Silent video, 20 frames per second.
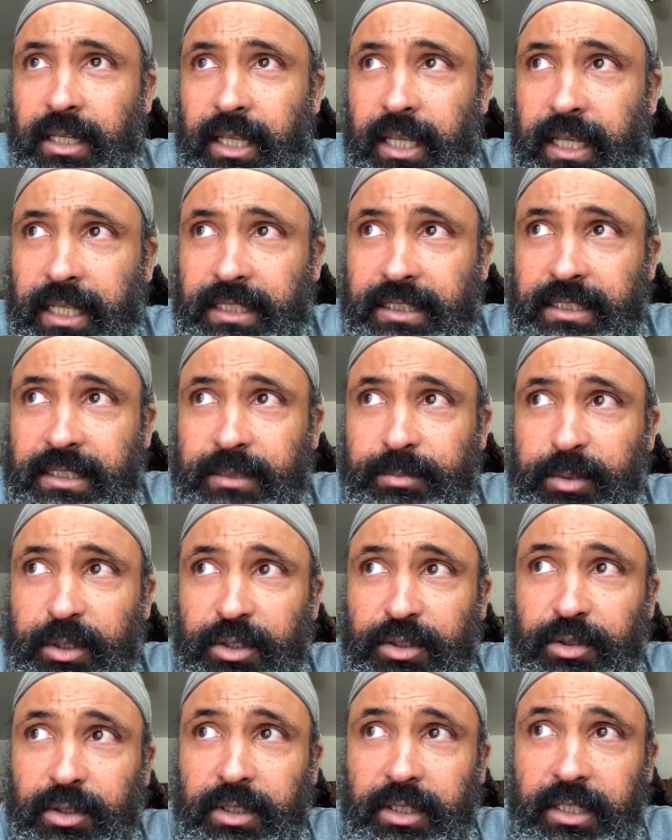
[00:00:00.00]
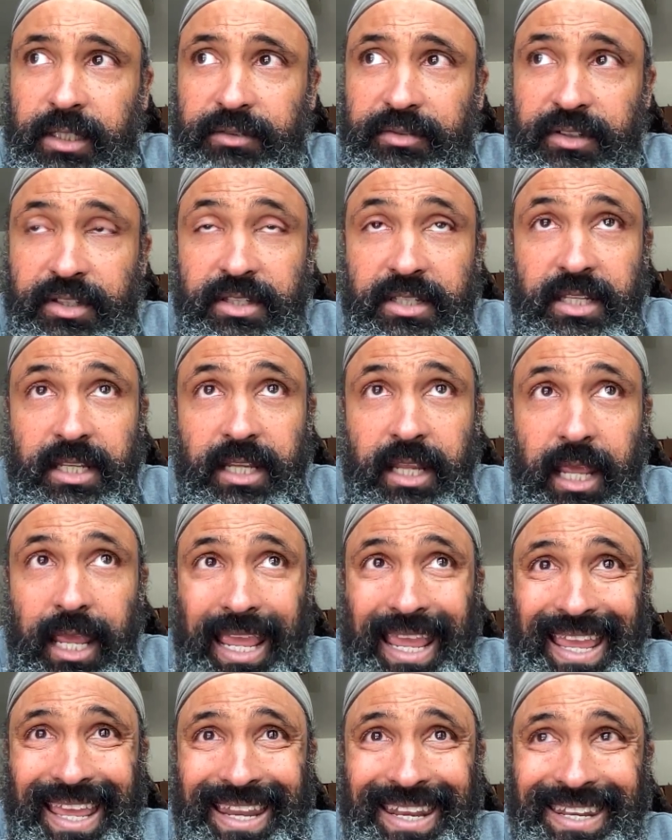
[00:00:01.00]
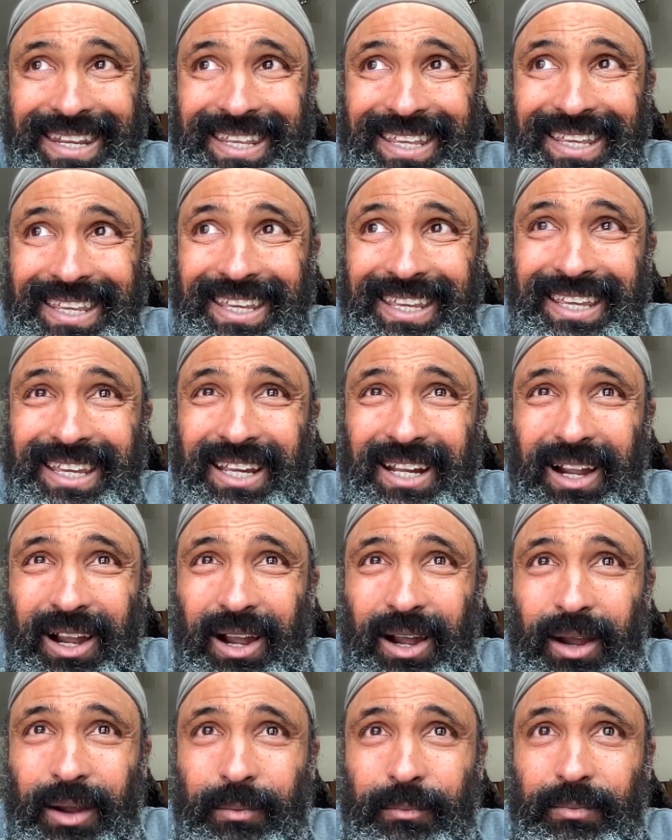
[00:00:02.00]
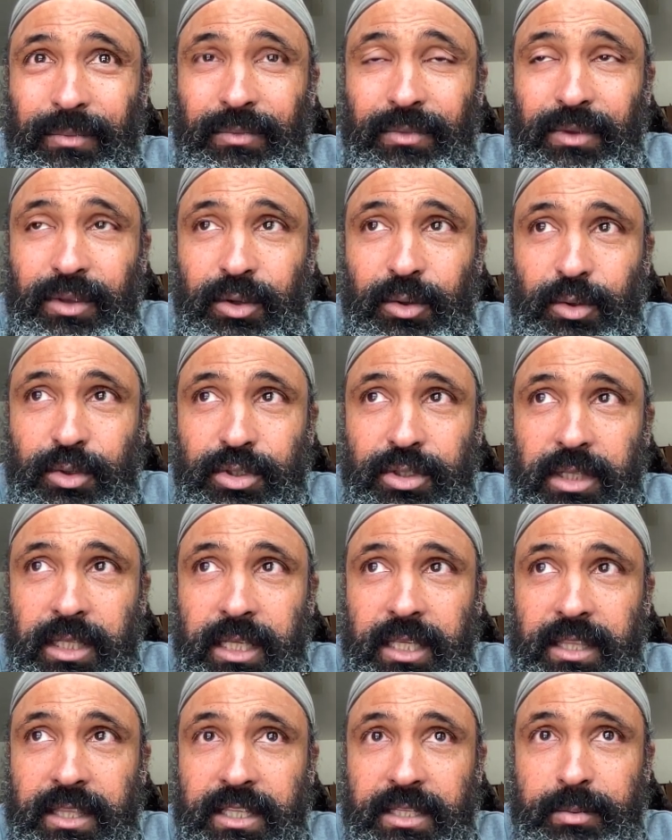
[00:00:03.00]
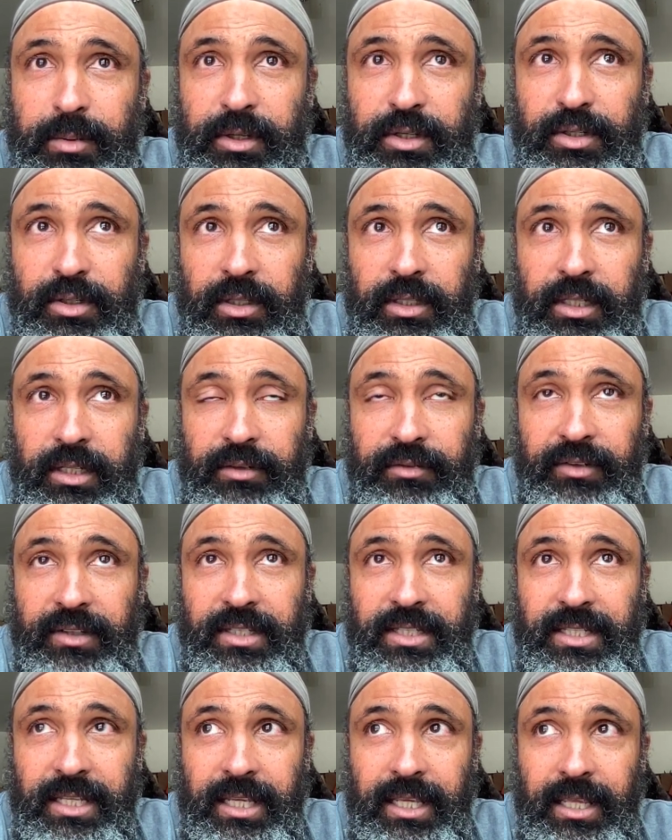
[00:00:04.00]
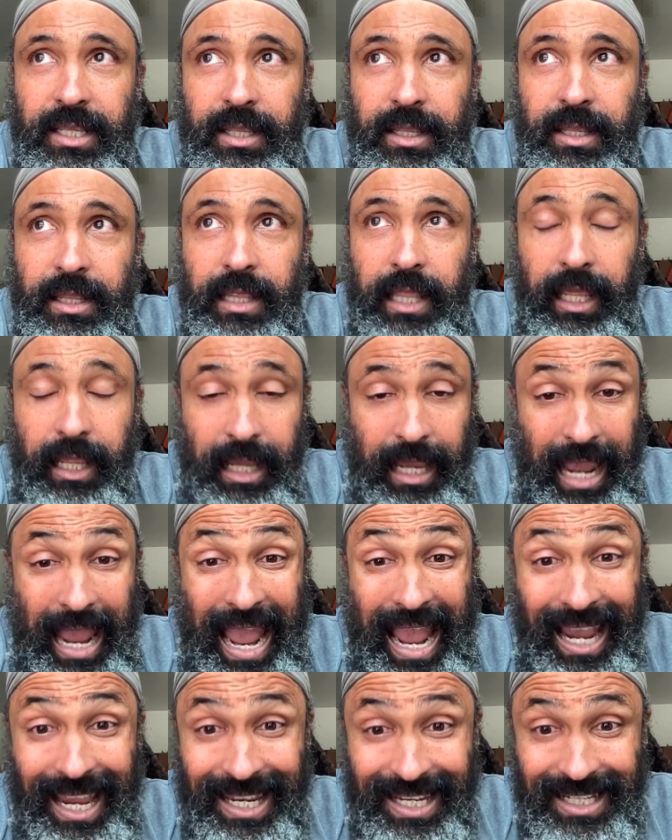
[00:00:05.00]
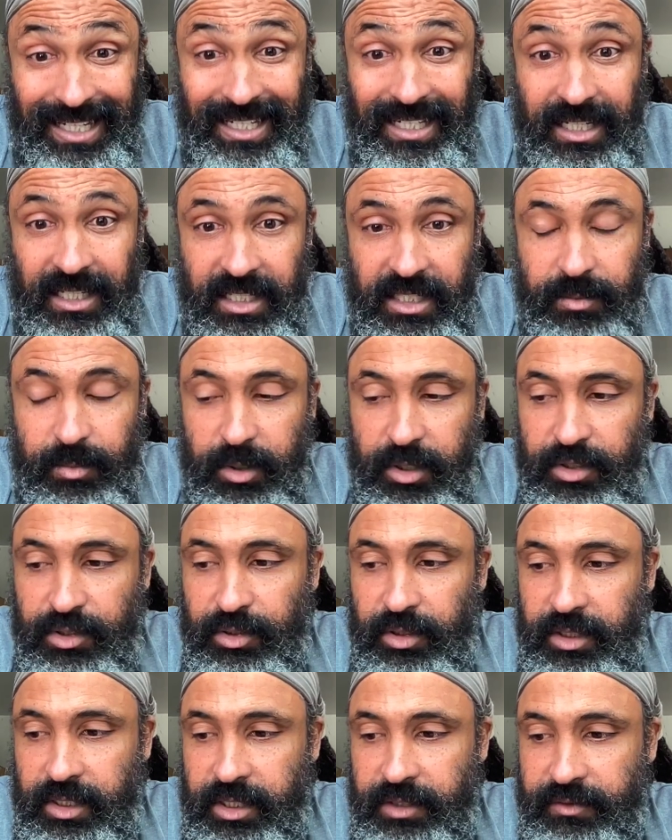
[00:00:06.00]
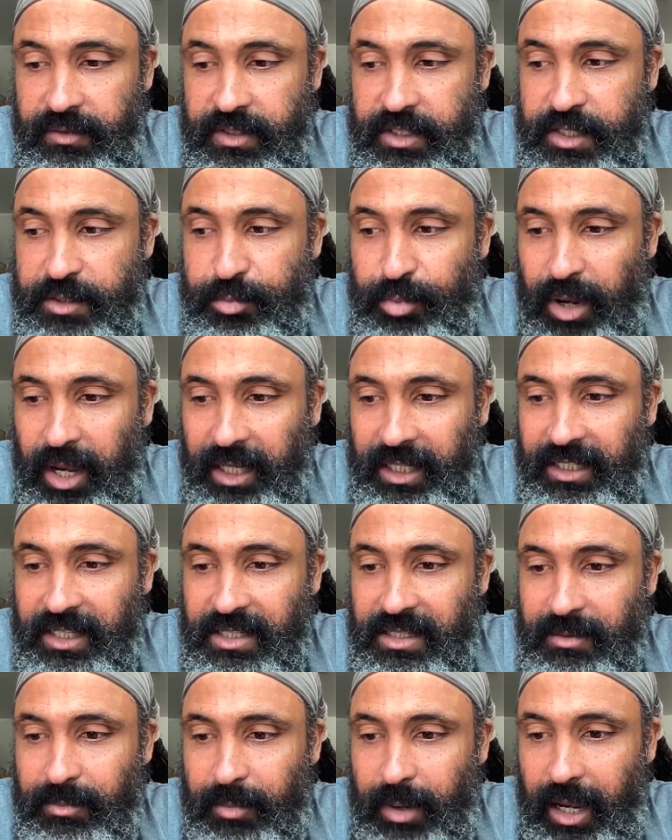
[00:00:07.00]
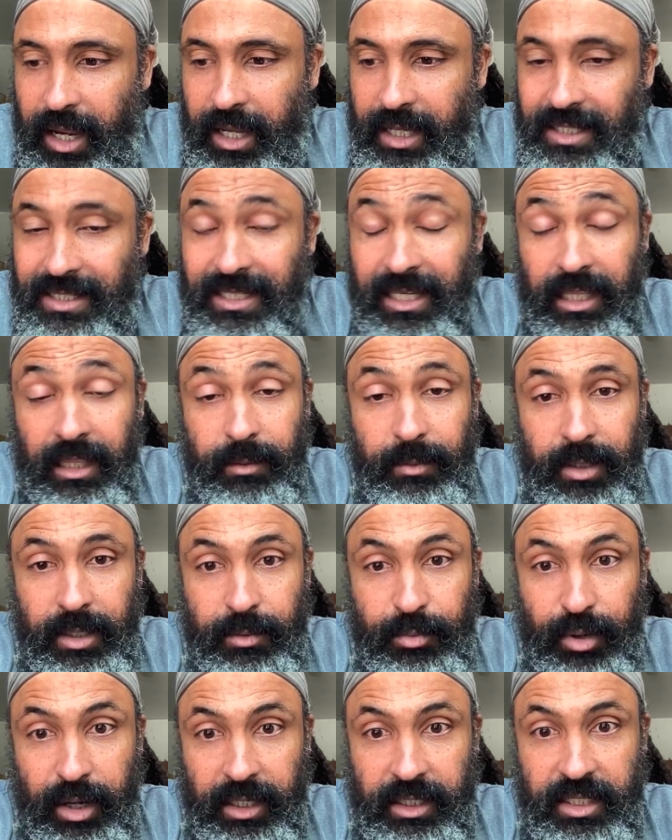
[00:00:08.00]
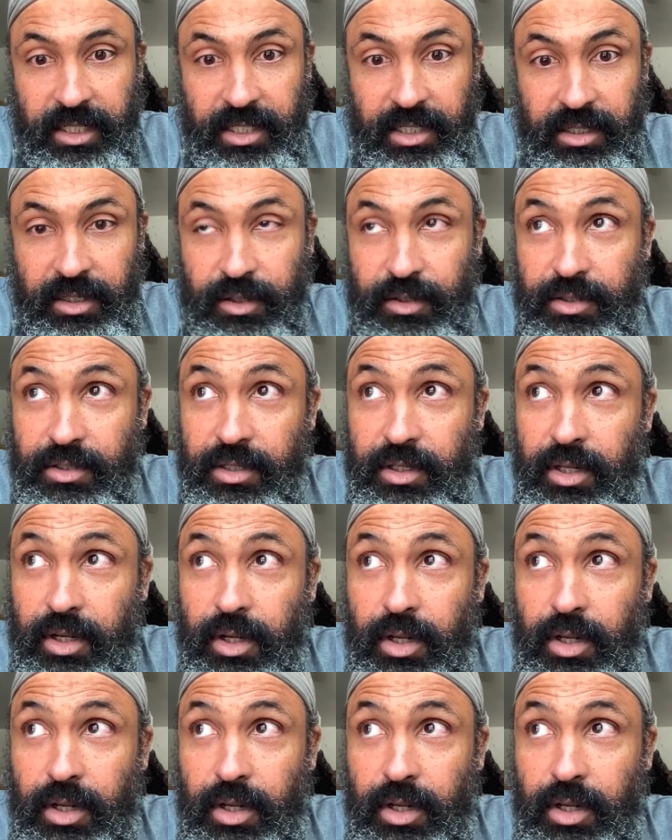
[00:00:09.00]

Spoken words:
It's a spiritual indifference, and usually the spiritual indifference, like a heightened spiritual indifference, is practiced by celibate practitioners.